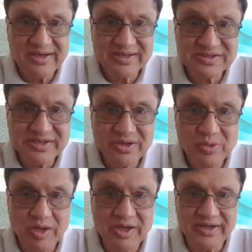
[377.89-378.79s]
clustering
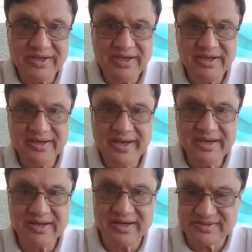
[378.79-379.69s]
quality in
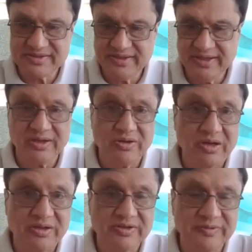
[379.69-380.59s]
a clustering
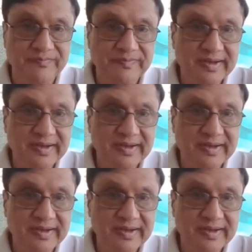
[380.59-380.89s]
algorithm.